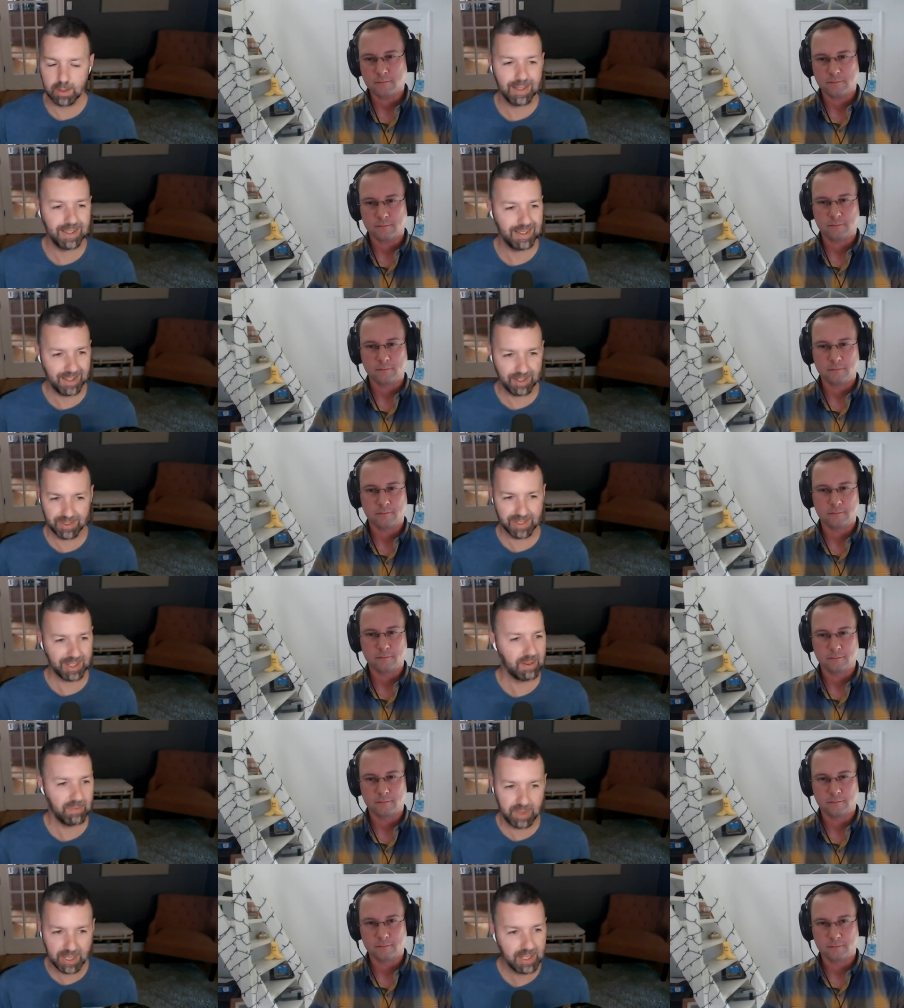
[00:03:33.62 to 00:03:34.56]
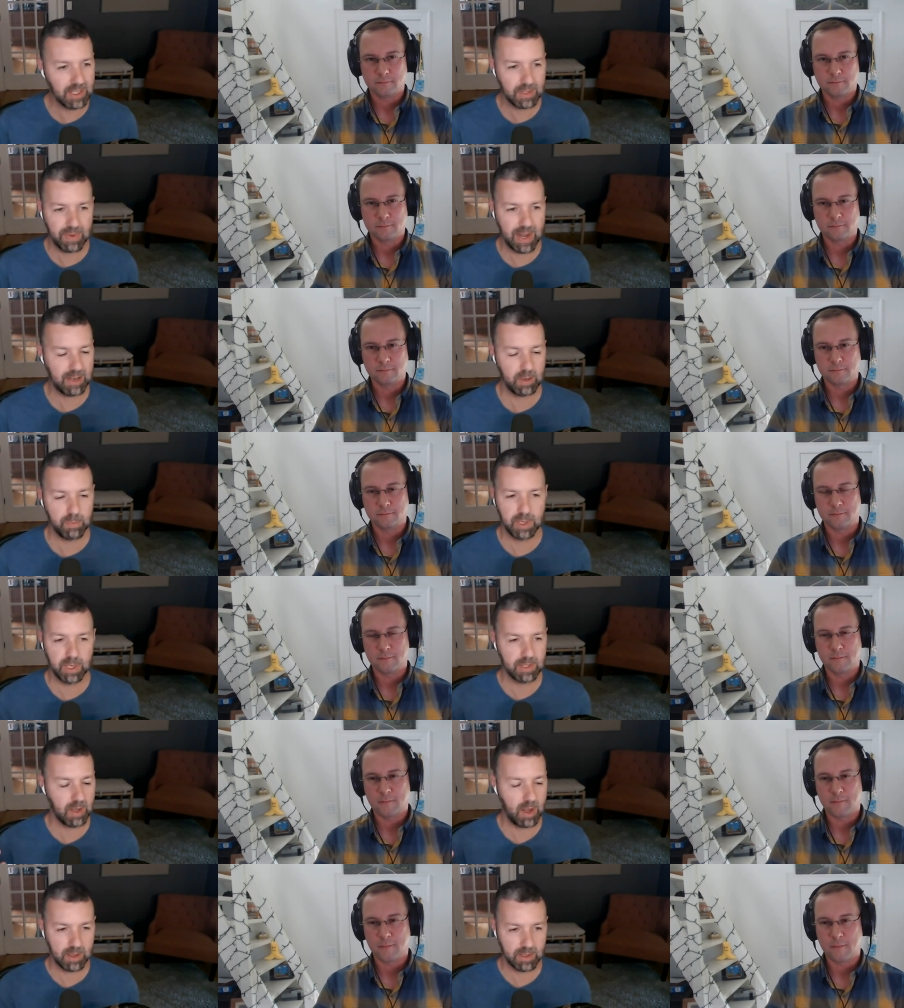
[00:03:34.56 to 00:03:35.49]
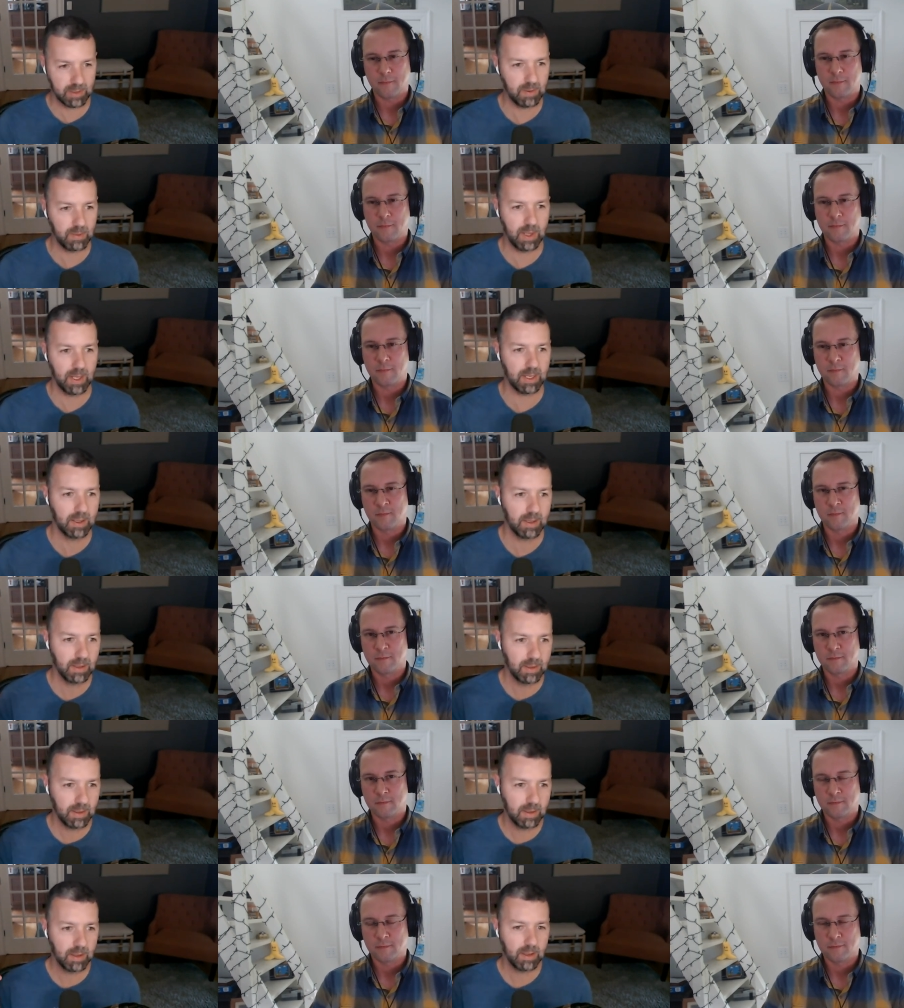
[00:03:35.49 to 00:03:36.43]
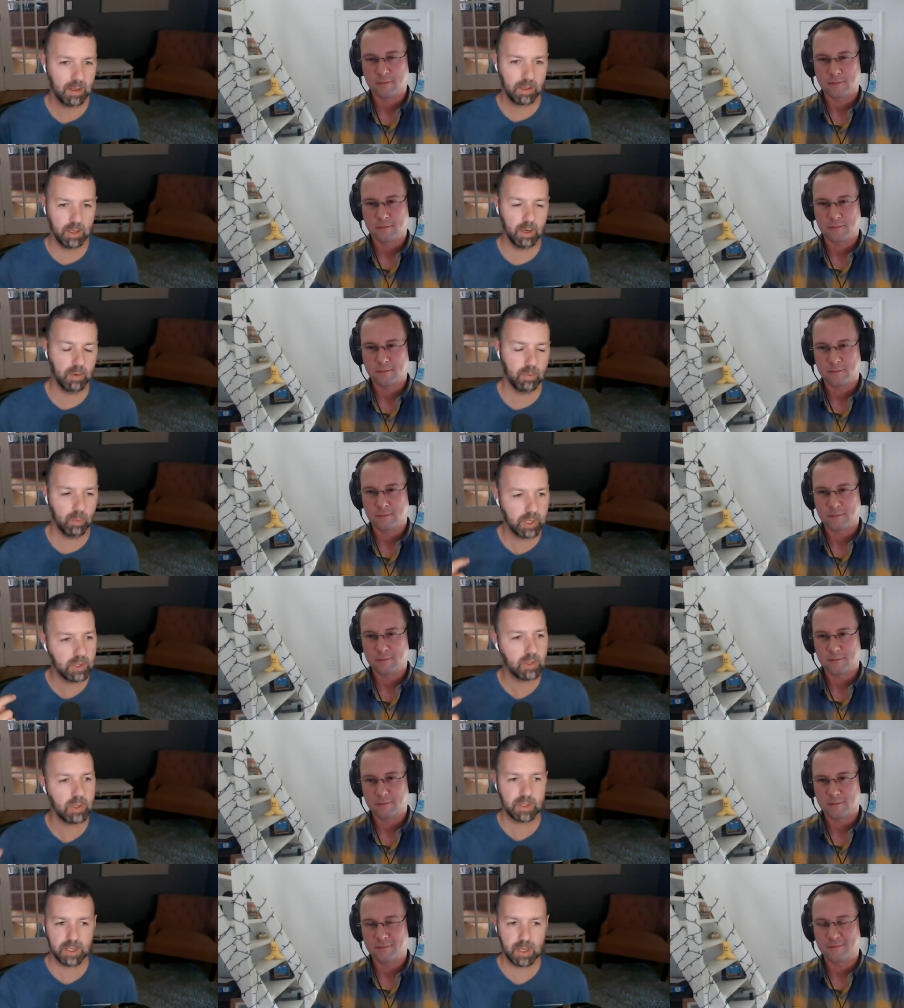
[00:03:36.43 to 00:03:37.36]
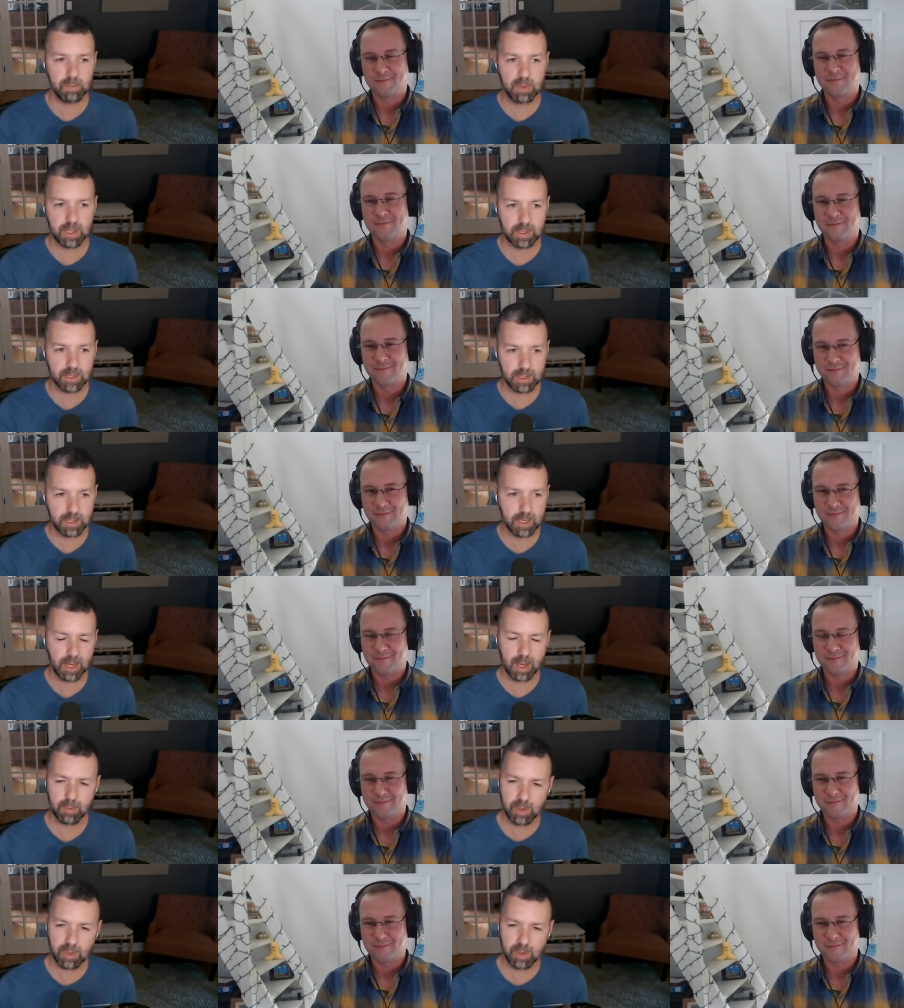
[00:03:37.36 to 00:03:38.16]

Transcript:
Speaker 1: it there's the convenience factor but it's also like you know, Rich just sent me this thing.